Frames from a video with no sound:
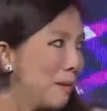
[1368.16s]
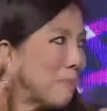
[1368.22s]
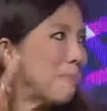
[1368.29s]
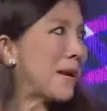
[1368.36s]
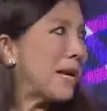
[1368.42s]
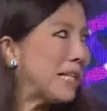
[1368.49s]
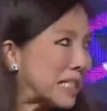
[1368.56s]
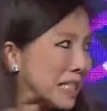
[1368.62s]

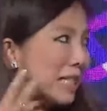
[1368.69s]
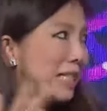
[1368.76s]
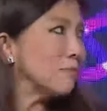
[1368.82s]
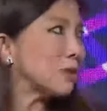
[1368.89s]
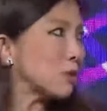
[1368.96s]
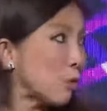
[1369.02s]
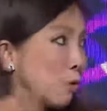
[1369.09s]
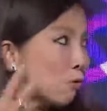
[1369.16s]
many
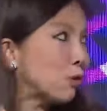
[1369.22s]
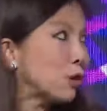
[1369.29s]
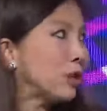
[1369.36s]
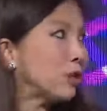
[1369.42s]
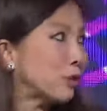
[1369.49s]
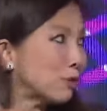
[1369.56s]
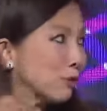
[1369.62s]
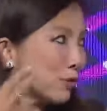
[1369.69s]
times over
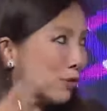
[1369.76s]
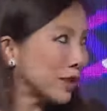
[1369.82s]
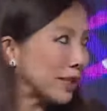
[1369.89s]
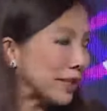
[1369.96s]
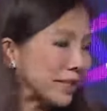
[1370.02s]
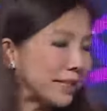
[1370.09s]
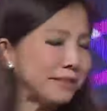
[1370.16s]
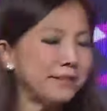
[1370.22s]
and over
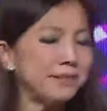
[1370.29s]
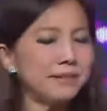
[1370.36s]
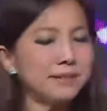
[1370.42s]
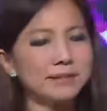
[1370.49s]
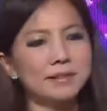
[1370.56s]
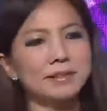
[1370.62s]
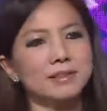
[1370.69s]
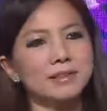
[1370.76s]
again,
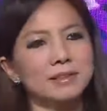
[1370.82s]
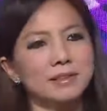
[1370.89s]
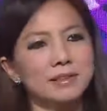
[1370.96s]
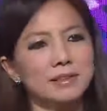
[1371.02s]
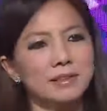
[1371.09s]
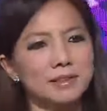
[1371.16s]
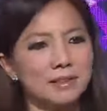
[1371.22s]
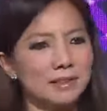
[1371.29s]

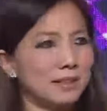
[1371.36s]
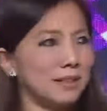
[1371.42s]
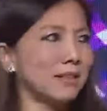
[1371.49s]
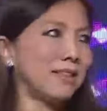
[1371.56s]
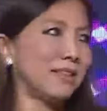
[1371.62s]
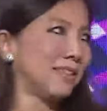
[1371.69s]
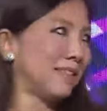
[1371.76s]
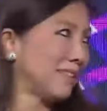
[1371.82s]
uh,
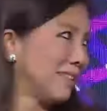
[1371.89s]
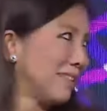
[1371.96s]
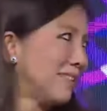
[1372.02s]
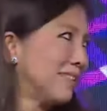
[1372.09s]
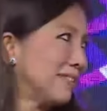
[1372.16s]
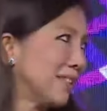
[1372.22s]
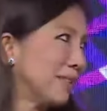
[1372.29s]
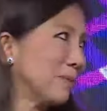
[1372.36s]

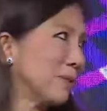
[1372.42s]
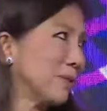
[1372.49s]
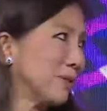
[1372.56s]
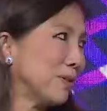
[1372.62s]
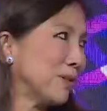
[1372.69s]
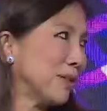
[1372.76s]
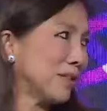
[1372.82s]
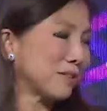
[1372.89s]
right? We all
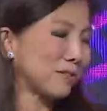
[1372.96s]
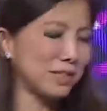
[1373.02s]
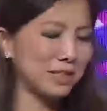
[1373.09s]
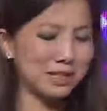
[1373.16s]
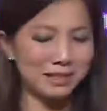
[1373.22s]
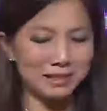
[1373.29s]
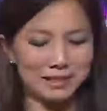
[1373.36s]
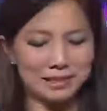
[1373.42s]
know how
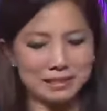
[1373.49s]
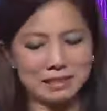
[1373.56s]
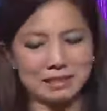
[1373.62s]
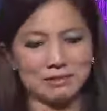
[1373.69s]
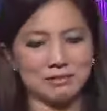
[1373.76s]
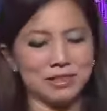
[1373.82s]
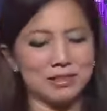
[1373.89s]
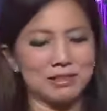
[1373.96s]
grunty that
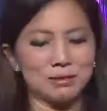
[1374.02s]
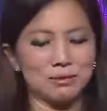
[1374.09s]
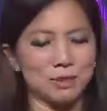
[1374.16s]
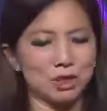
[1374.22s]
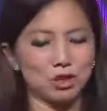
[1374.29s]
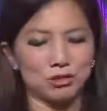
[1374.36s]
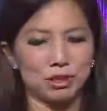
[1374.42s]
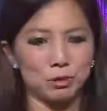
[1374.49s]
is, right? So
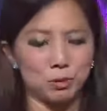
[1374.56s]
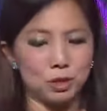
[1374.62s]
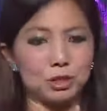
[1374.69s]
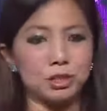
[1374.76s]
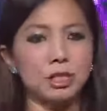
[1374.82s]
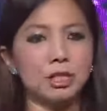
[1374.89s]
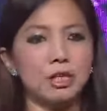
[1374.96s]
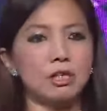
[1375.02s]
much grunt
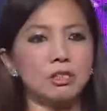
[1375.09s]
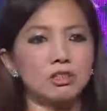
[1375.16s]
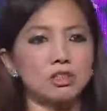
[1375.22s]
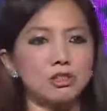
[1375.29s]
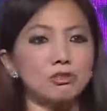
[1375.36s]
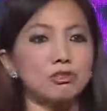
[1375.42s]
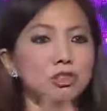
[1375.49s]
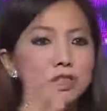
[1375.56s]
work.
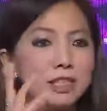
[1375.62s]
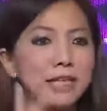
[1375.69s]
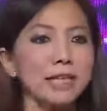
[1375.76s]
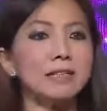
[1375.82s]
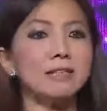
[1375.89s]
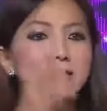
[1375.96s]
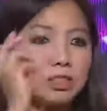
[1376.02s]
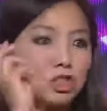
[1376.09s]
So
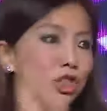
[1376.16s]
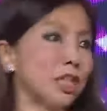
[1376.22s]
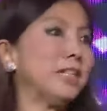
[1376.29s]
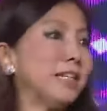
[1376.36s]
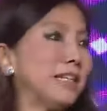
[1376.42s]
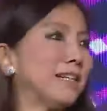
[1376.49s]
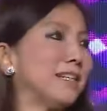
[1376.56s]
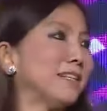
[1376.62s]
today, the Gen
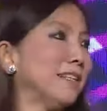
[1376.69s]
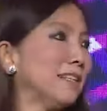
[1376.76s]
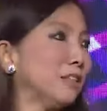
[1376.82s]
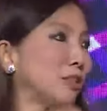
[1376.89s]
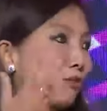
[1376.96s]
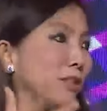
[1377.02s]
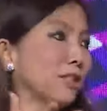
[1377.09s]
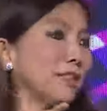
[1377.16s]
A I,
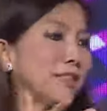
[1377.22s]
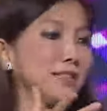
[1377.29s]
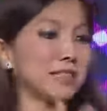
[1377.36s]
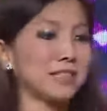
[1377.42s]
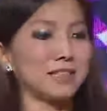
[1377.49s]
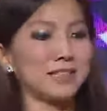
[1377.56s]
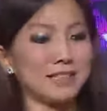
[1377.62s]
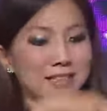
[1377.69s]
the great thing
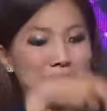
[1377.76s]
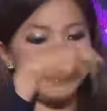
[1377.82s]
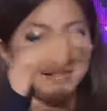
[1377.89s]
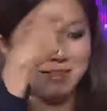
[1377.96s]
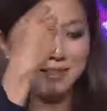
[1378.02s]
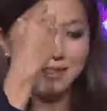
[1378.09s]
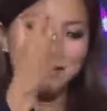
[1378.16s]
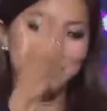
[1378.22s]
is it can
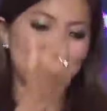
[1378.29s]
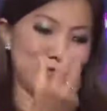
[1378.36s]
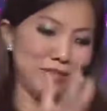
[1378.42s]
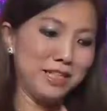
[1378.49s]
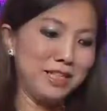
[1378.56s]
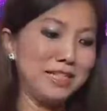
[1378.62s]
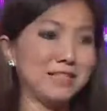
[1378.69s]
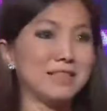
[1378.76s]

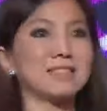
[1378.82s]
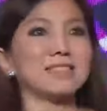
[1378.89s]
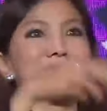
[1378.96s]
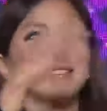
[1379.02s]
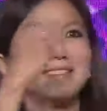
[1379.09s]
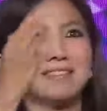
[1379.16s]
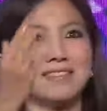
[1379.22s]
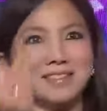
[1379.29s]
read,
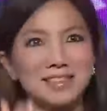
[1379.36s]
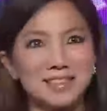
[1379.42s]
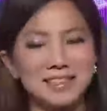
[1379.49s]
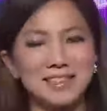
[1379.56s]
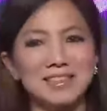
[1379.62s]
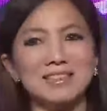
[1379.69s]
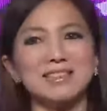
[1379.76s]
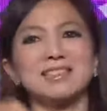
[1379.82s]

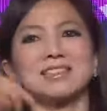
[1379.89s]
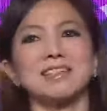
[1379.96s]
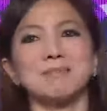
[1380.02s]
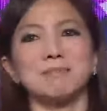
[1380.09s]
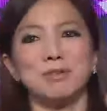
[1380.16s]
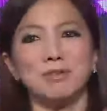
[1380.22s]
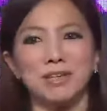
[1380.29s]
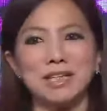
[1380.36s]
synthesize,
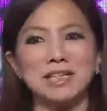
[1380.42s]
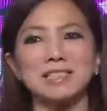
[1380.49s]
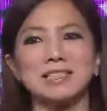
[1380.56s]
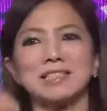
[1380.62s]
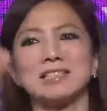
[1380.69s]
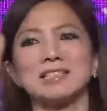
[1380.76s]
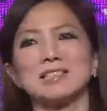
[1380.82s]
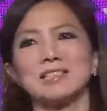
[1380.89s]
summarize,
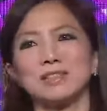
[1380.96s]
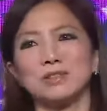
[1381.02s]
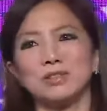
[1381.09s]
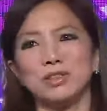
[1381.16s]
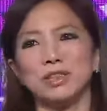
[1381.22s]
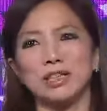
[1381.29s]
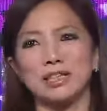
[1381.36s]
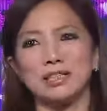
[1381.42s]
and then tell you,
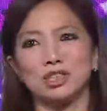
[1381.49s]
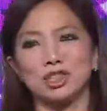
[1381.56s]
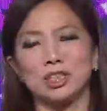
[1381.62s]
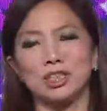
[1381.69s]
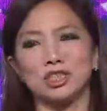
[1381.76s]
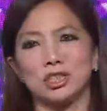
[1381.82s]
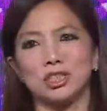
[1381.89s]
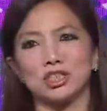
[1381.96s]
yeah,
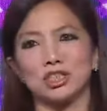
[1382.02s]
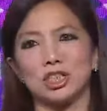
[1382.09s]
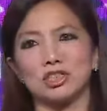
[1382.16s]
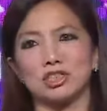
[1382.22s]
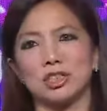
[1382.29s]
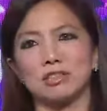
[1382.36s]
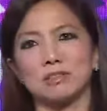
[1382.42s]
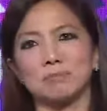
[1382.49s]
check, check, check,
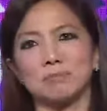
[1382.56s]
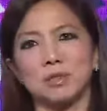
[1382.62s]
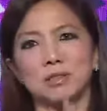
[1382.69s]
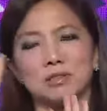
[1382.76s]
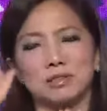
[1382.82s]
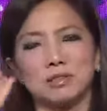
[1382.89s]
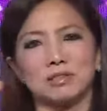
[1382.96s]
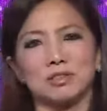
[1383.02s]
check the
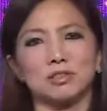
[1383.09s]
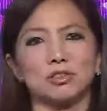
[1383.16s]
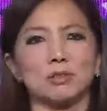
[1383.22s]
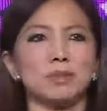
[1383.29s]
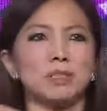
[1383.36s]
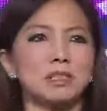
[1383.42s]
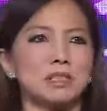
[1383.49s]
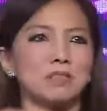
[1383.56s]
box. This
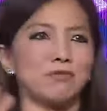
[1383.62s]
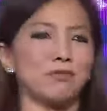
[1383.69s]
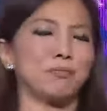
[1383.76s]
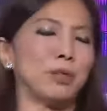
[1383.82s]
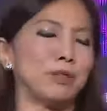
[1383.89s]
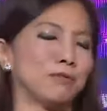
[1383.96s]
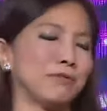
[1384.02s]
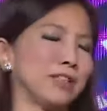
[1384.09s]
document is
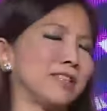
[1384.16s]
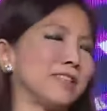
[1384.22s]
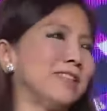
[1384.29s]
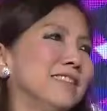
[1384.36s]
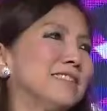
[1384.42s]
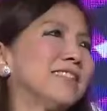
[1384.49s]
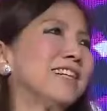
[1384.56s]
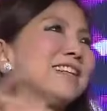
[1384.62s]
perfect.
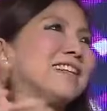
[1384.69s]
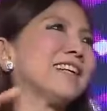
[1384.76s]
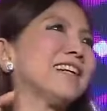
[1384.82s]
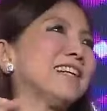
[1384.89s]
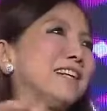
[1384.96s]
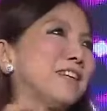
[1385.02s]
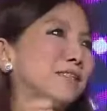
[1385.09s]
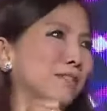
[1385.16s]
Take
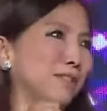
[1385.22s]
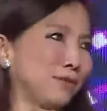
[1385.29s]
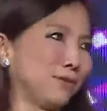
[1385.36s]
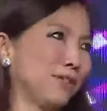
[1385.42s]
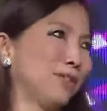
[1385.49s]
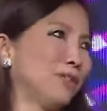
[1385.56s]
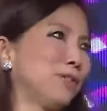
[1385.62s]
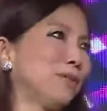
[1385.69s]
that out of
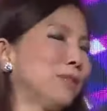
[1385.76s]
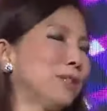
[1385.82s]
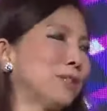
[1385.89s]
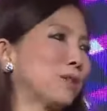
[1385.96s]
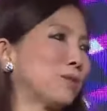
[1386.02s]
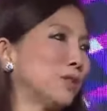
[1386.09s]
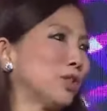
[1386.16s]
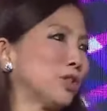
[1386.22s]
the human
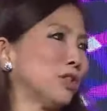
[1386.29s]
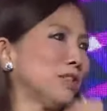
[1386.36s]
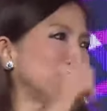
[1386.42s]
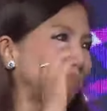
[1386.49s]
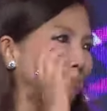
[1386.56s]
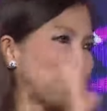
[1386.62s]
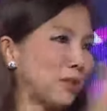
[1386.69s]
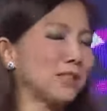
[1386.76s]
equation.
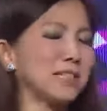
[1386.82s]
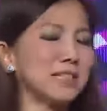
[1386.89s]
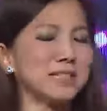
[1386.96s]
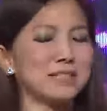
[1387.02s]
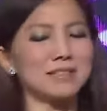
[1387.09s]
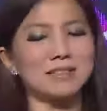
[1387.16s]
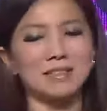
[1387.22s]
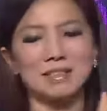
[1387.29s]
The bot
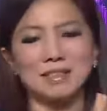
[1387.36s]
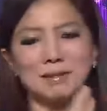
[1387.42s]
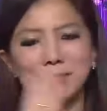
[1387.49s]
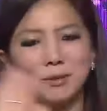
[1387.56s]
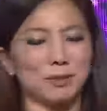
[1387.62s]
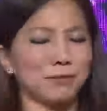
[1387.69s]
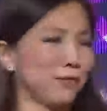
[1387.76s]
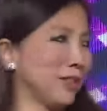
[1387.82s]
does it,
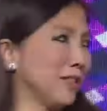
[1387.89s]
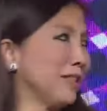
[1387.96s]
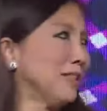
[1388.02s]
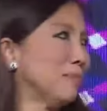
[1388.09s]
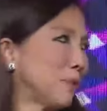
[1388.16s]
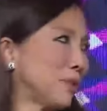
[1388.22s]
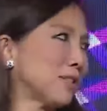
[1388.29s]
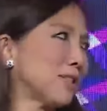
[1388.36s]
perfect. And
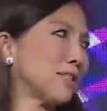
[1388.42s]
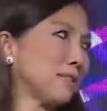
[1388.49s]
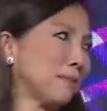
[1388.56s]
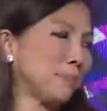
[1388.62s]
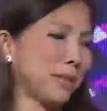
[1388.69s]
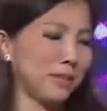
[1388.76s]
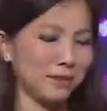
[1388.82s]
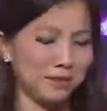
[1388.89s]
the bot does
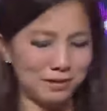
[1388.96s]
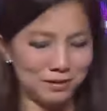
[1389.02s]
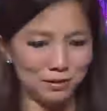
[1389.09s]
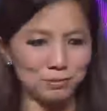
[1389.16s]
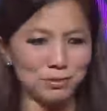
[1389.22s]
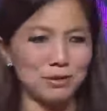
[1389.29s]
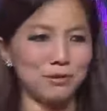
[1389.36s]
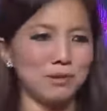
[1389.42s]
it better than the
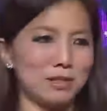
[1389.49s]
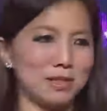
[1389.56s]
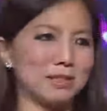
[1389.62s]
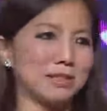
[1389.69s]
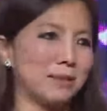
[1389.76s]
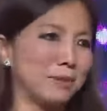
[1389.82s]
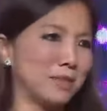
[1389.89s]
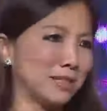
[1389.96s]
human in
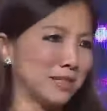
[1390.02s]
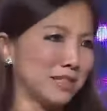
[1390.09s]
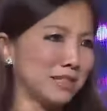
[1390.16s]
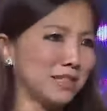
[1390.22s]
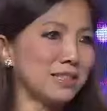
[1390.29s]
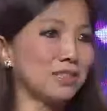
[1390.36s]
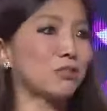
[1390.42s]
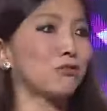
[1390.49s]
some
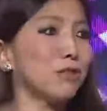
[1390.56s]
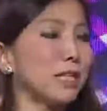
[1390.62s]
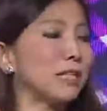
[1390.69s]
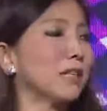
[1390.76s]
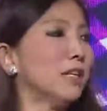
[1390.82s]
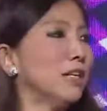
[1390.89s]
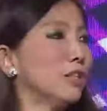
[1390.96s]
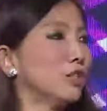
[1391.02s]
instances.
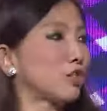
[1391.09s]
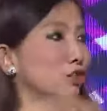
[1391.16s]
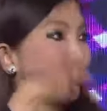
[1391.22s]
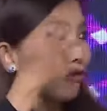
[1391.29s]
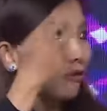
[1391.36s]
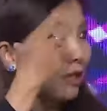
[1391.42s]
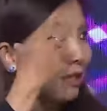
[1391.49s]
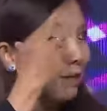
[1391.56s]
Great.
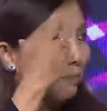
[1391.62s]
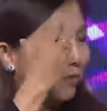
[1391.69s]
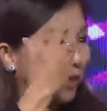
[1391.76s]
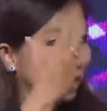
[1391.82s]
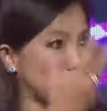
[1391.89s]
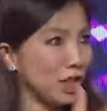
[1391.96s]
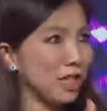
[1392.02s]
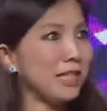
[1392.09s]
So
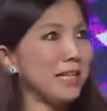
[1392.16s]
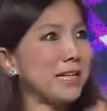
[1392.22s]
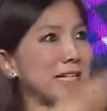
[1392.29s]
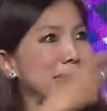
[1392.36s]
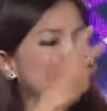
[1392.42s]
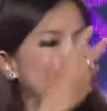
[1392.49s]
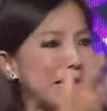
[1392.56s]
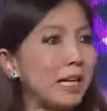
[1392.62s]
the Gen A
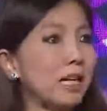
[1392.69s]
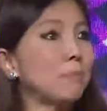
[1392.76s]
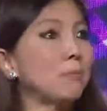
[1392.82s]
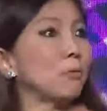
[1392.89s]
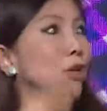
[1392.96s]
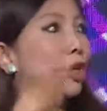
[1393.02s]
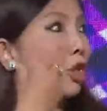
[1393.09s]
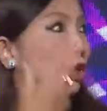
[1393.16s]
I can help
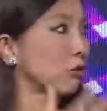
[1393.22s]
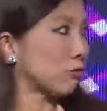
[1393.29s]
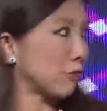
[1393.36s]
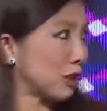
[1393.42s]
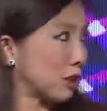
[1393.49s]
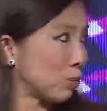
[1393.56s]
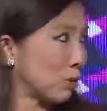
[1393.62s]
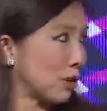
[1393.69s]
with a lot of
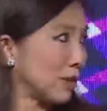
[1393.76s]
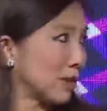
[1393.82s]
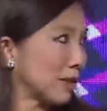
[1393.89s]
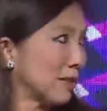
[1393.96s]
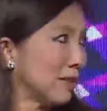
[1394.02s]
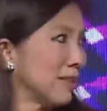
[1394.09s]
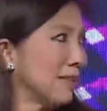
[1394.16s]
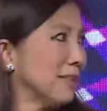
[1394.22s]
grunt
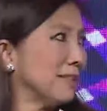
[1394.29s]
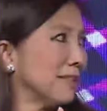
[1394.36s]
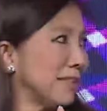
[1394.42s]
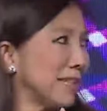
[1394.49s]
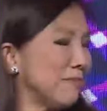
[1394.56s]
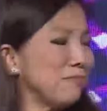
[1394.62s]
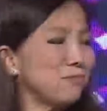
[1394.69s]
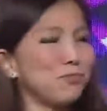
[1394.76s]
work.
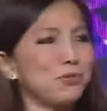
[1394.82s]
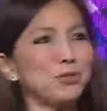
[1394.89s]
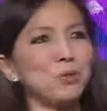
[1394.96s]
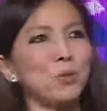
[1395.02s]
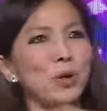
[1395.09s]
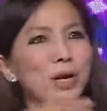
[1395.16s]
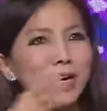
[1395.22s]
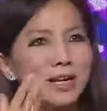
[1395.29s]
Then
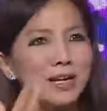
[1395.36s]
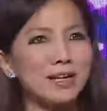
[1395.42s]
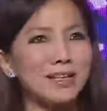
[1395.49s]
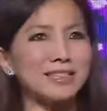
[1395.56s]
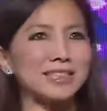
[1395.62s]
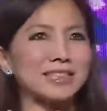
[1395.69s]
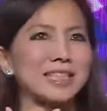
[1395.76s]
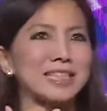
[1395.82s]
where
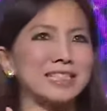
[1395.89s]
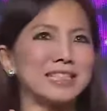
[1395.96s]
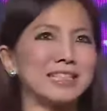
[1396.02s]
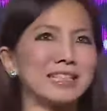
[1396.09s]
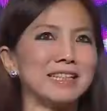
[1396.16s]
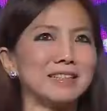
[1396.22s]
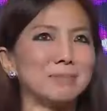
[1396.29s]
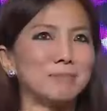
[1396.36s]
it's getting
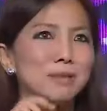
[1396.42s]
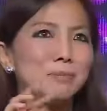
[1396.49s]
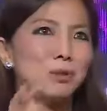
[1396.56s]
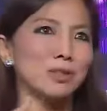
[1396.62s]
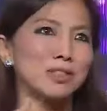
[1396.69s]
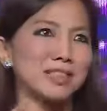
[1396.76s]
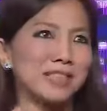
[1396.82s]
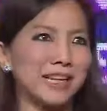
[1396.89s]
a little bit
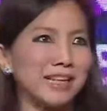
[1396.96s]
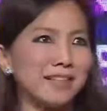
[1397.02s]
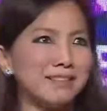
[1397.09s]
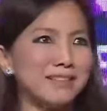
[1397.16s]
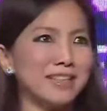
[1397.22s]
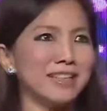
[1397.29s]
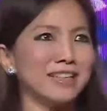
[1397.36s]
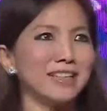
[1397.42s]
more
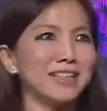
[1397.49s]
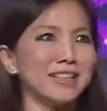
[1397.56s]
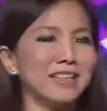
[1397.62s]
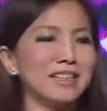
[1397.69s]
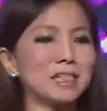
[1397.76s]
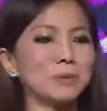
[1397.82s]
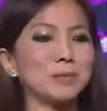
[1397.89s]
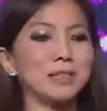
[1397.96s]
scary
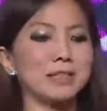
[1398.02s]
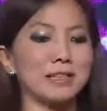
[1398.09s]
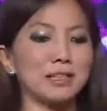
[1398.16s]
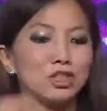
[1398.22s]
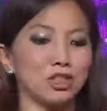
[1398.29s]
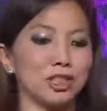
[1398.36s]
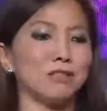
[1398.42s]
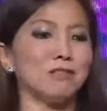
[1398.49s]
is when it
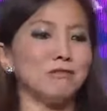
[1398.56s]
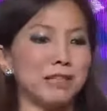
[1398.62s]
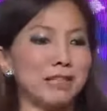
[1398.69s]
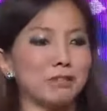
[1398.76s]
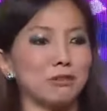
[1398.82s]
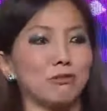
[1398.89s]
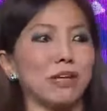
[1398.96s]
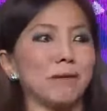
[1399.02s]
can
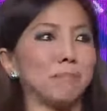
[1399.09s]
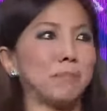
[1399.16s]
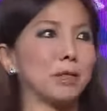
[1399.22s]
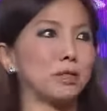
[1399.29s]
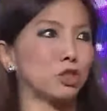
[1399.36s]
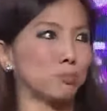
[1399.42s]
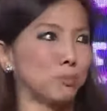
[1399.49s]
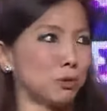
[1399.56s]
generate great
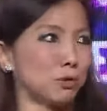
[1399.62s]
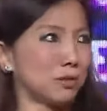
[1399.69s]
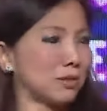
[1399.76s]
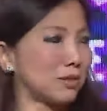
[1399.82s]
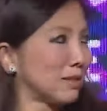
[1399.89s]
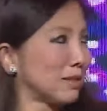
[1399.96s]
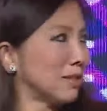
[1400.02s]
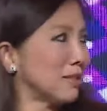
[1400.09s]
pitch books,